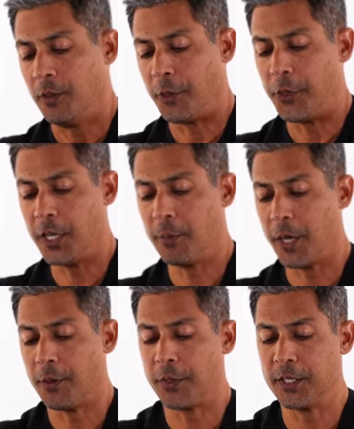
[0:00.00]
the thing
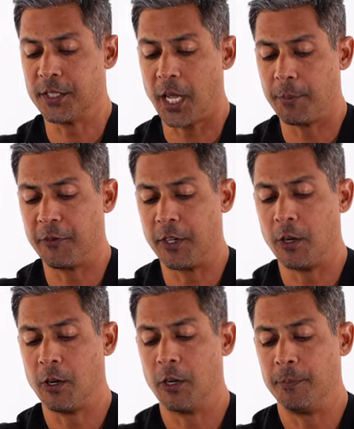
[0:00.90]
about this type of an
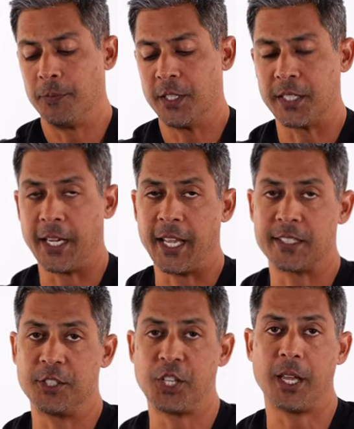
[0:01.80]
arm is that it
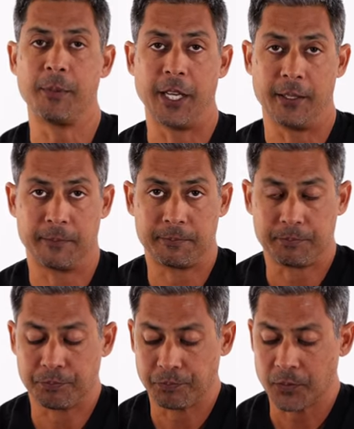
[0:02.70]
has a jam nut.
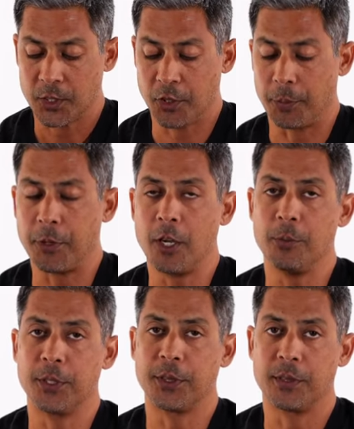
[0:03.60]
So the
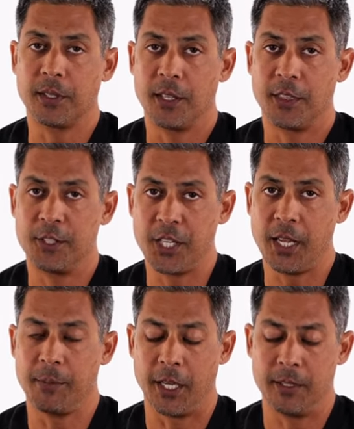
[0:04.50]
problem with the
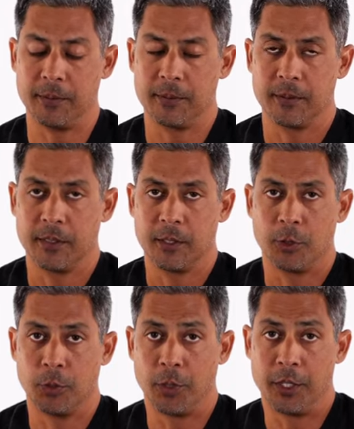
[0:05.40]
jam nut,
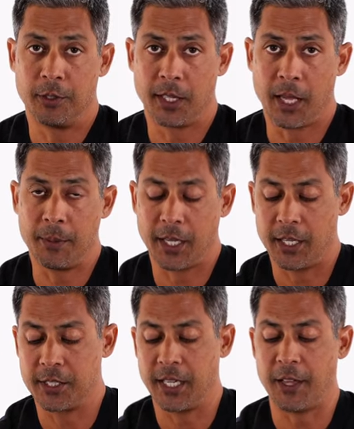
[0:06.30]
or what your alignment
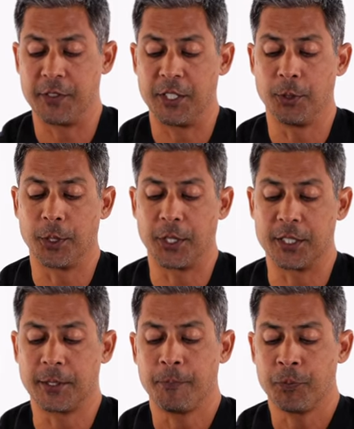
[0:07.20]
guy is going to have to deal with,
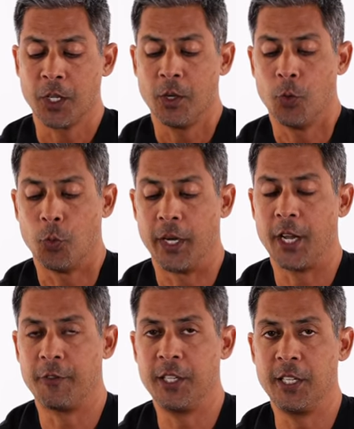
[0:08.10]
is
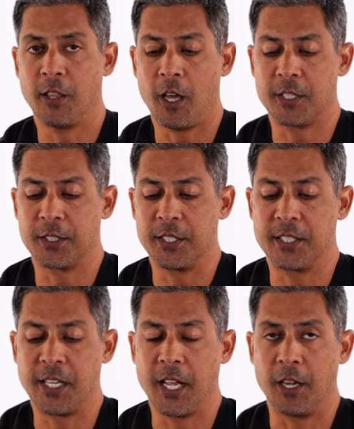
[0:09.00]
whenever he locks
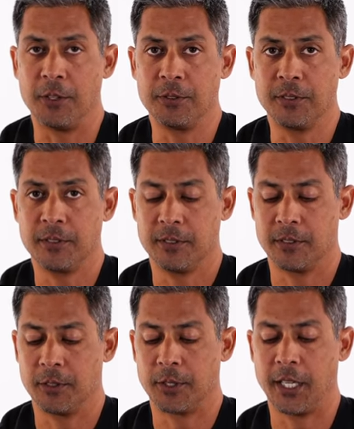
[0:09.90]
this down,
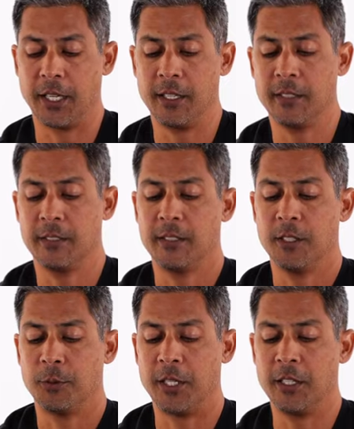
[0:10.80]
okay,
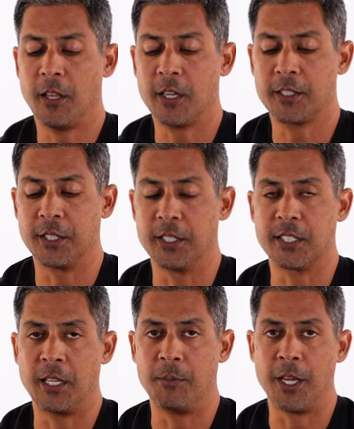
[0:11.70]
when he locks this,
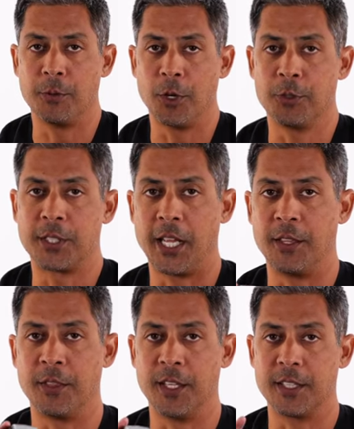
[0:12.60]
it may
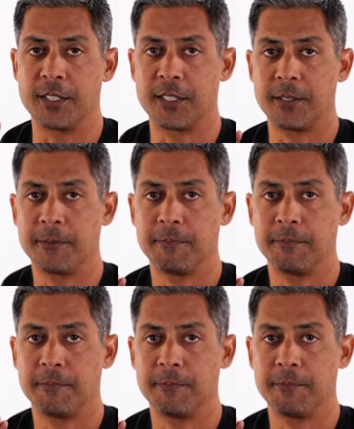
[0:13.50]
rotate this.